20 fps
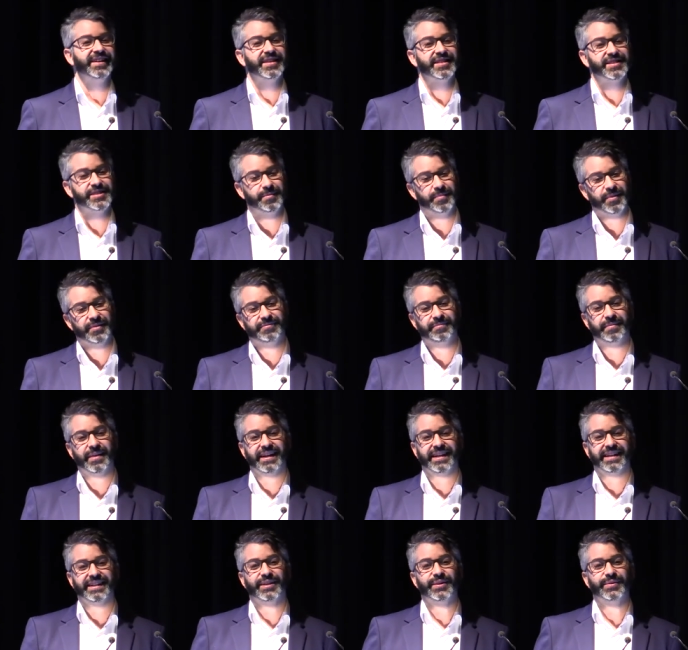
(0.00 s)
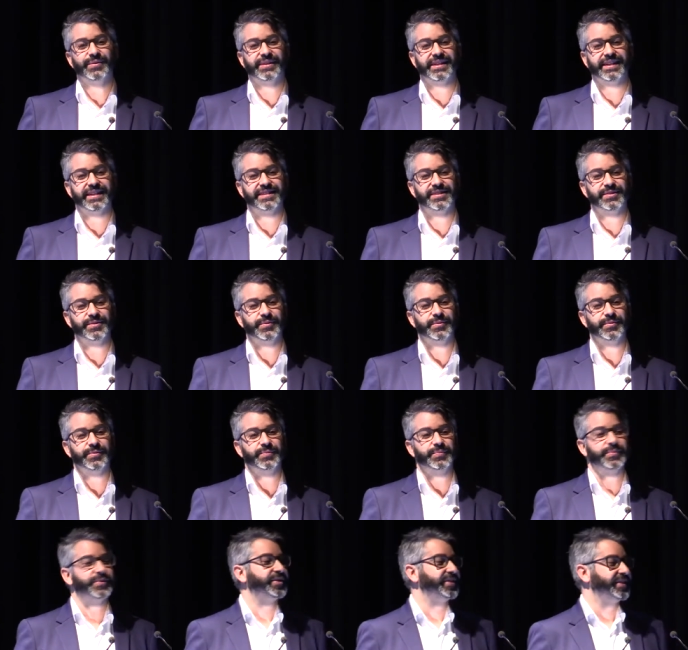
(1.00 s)
some of my colleagues who
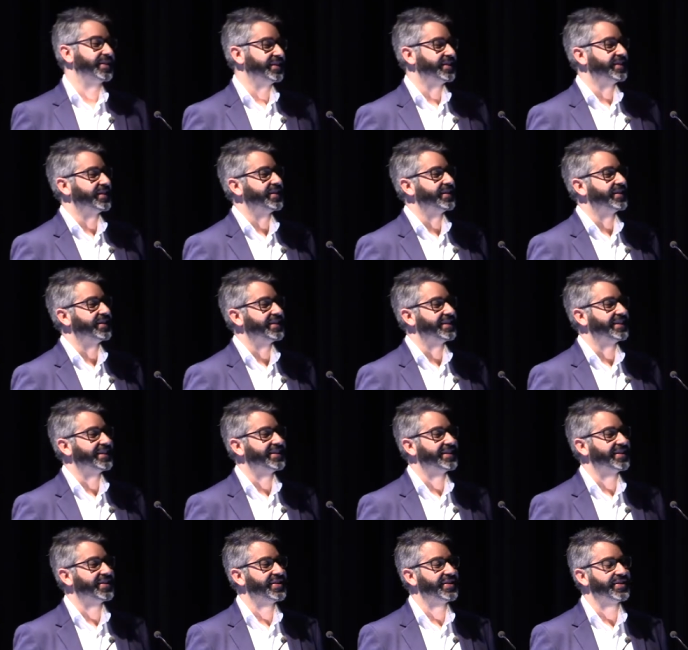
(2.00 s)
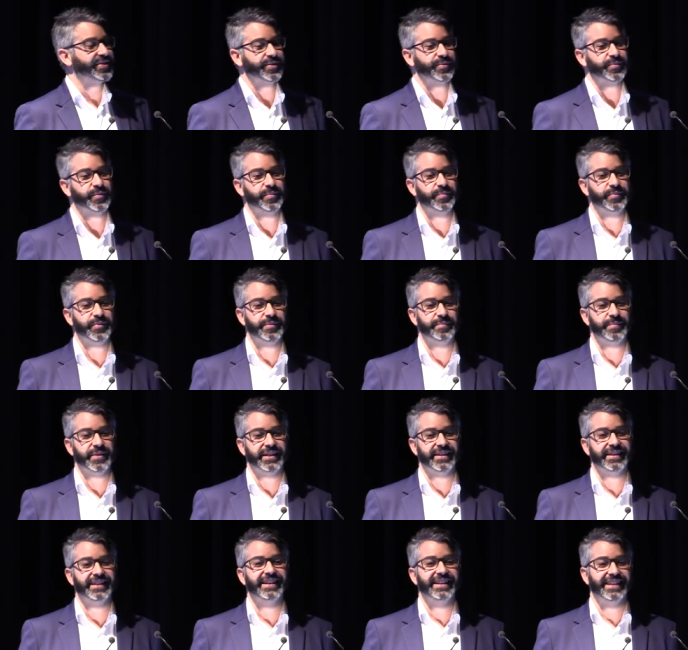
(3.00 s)
were in the theater group with
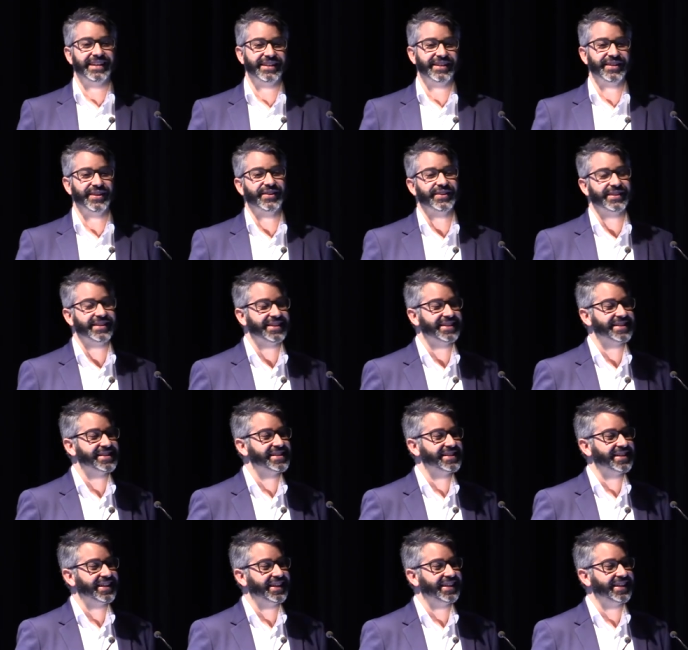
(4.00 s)
me in the audience,